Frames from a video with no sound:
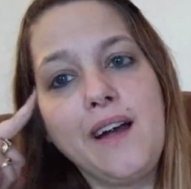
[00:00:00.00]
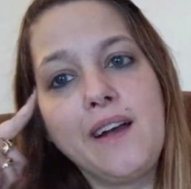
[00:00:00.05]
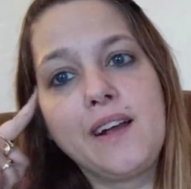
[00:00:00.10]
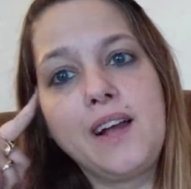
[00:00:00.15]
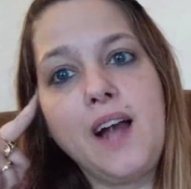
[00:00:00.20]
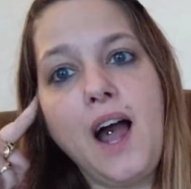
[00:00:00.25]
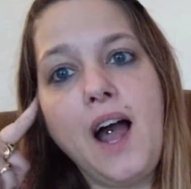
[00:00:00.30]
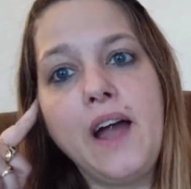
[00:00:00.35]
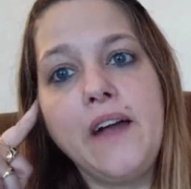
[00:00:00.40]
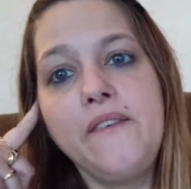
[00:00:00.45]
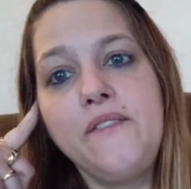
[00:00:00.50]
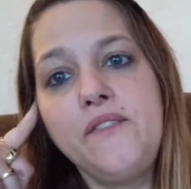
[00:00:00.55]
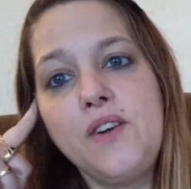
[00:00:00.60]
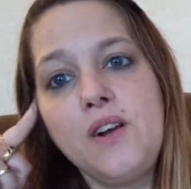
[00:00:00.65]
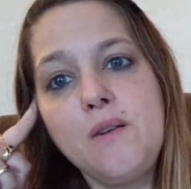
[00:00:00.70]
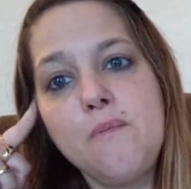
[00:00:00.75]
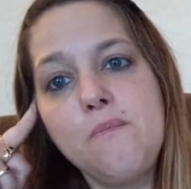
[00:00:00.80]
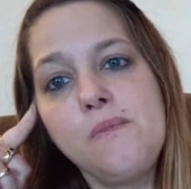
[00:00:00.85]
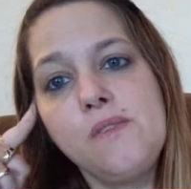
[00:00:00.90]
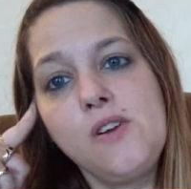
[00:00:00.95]
a guy
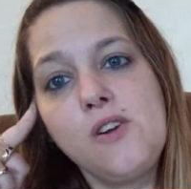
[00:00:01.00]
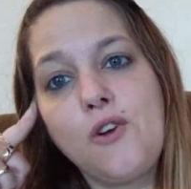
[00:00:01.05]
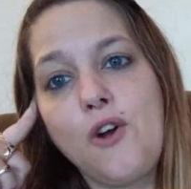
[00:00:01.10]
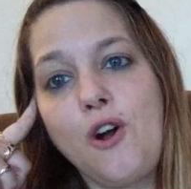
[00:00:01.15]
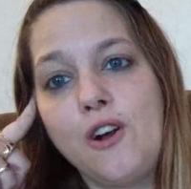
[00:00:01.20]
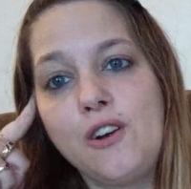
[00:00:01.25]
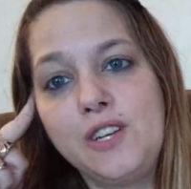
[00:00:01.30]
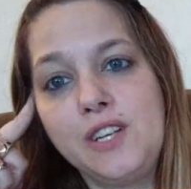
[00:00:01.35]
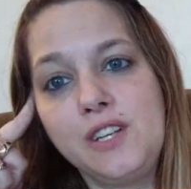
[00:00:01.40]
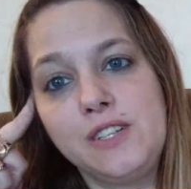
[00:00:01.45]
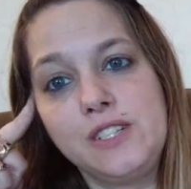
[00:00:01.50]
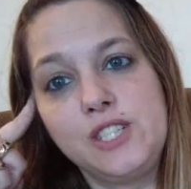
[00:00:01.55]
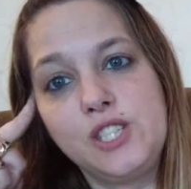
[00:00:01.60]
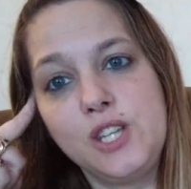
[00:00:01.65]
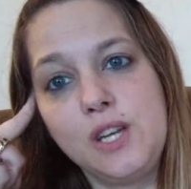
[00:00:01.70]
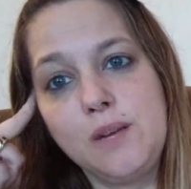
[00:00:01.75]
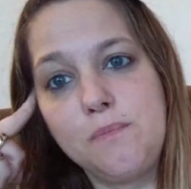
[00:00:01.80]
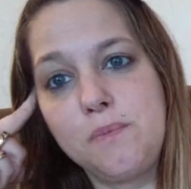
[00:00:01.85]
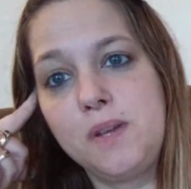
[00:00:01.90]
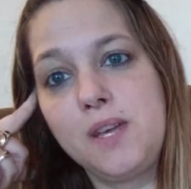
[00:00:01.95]
from a car
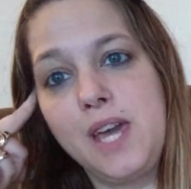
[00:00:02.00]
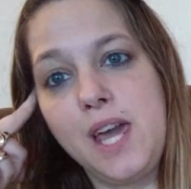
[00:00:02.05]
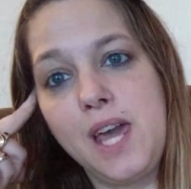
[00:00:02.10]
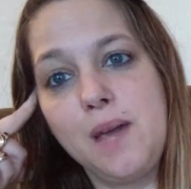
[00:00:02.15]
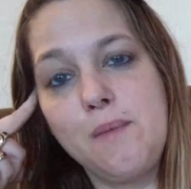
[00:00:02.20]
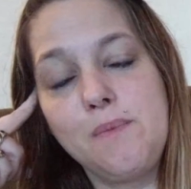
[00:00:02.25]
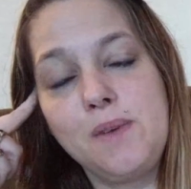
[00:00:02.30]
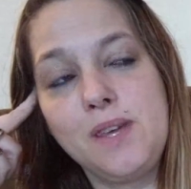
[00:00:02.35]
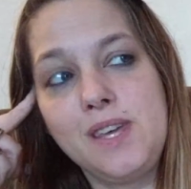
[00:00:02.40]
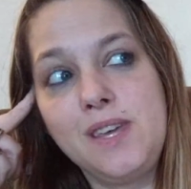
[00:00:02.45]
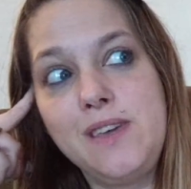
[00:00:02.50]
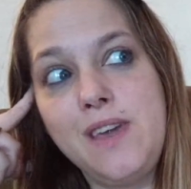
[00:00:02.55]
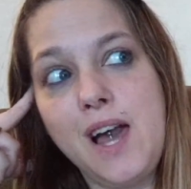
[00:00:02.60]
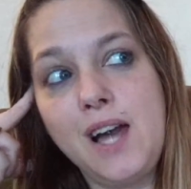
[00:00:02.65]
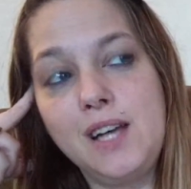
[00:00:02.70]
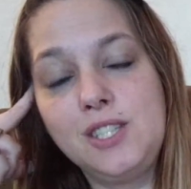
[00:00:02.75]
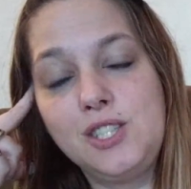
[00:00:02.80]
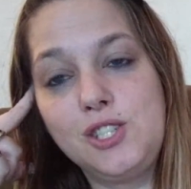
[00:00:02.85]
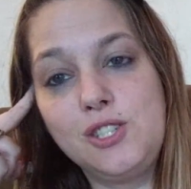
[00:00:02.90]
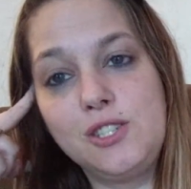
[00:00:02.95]
dealership came
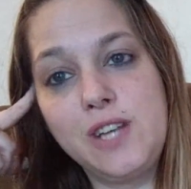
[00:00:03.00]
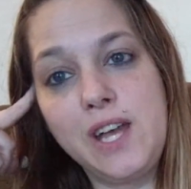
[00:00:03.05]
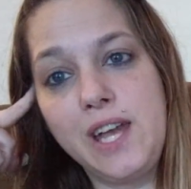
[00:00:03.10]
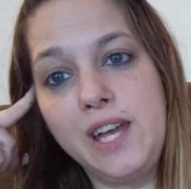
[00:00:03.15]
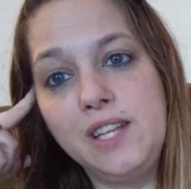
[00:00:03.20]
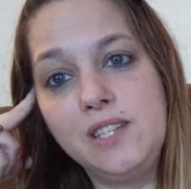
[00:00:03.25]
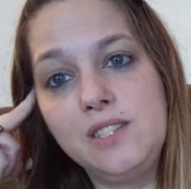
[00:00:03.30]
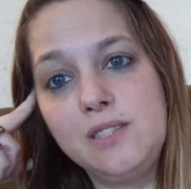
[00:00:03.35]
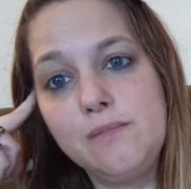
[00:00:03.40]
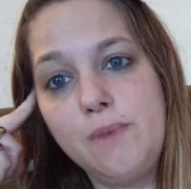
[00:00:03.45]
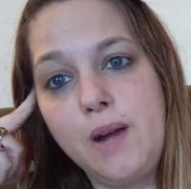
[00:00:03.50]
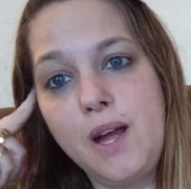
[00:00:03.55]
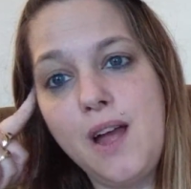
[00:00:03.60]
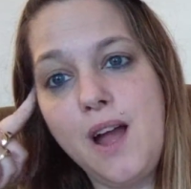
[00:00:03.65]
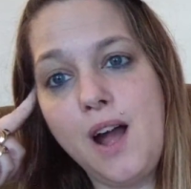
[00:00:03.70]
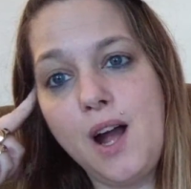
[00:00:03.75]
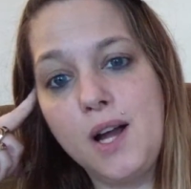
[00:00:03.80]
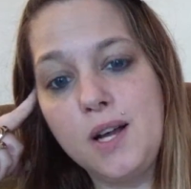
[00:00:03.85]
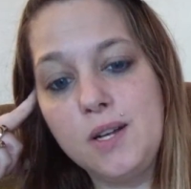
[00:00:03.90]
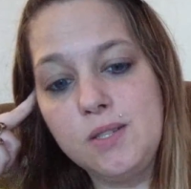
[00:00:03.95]
yesterday to my
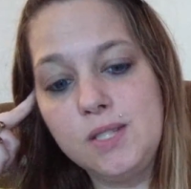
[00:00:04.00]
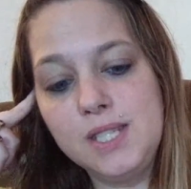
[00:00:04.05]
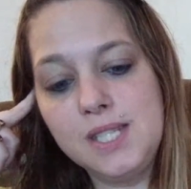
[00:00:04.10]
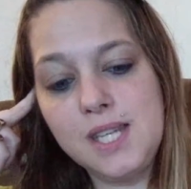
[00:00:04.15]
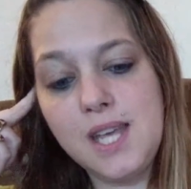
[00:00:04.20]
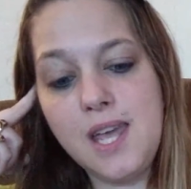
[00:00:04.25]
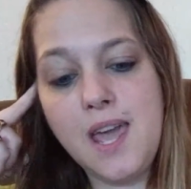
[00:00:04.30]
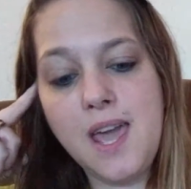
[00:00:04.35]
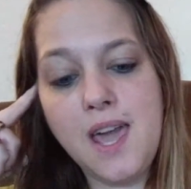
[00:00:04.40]
house